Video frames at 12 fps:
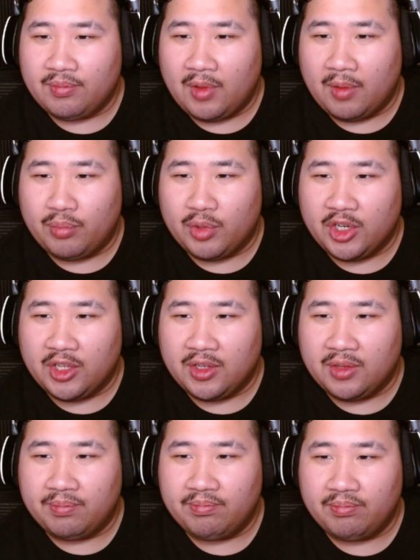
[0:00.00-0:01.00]
I'm
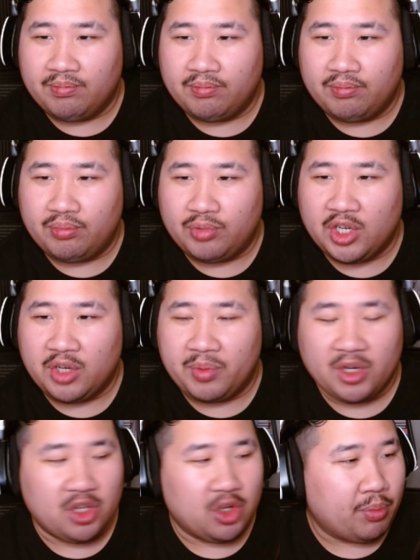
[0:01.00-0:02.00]
pretty pretty
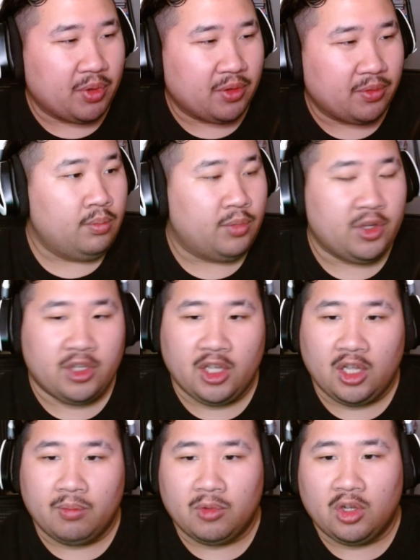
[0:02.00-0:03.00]
pretty open but
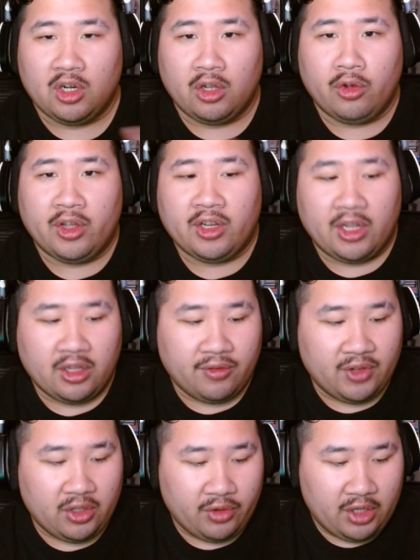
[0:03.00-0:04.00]
yeah gonna go ahead and end the
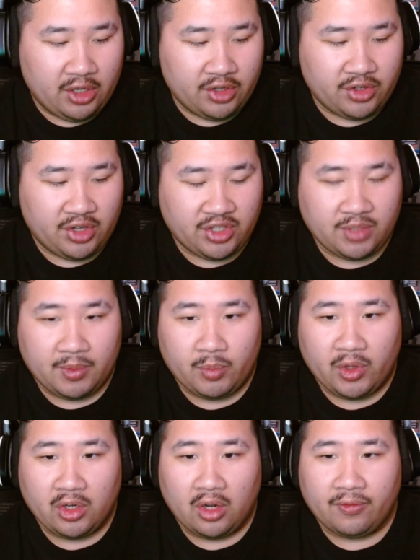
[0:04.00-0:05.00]
video here because it's been
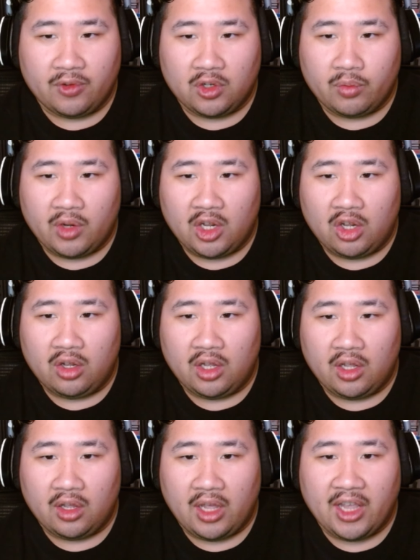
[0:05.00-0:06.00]
running on for a while
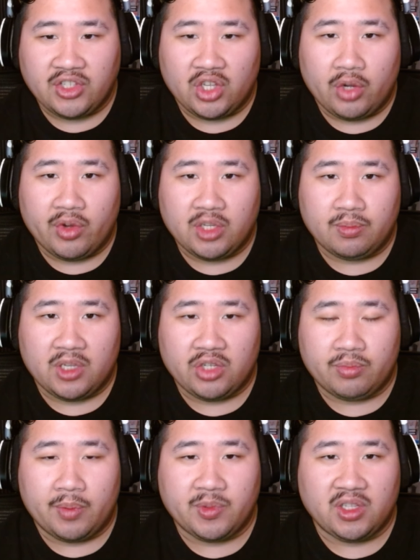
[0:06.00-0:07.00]
uh, as always
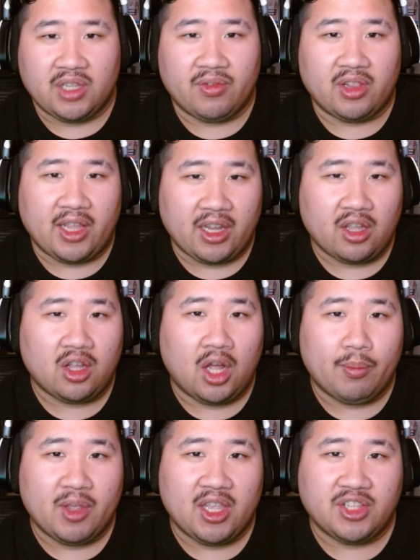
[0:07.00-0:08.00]
please remember to leave a like
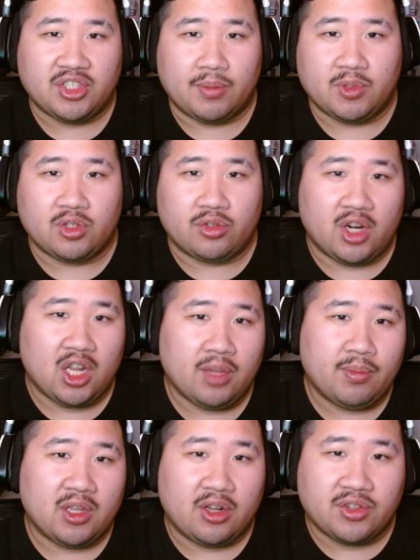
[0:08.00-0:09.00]
comment and
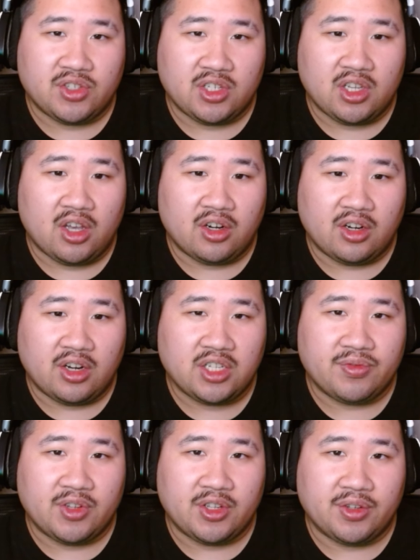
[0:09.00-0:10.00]
subscribe and i'll see y'all in the
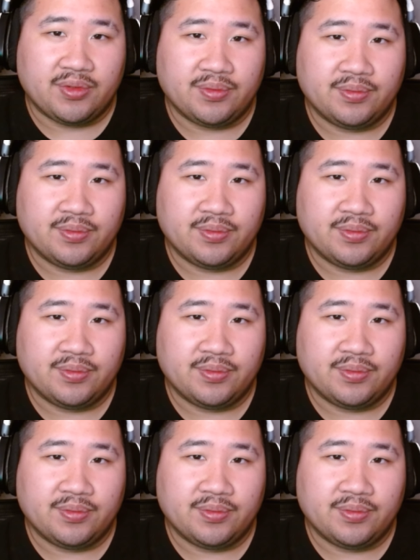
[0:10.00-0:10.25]
next video